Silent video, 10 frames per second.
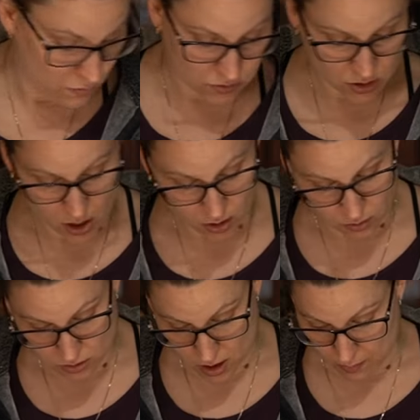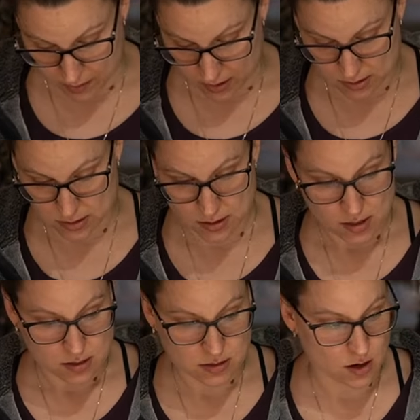with taco toppings.
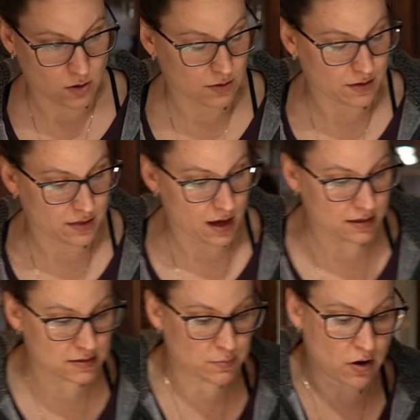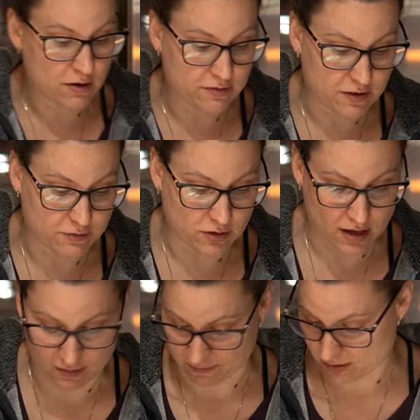So that is perfect for
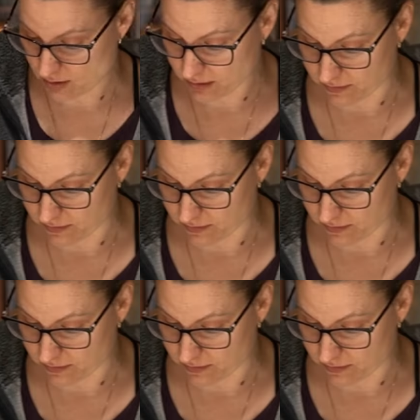like very,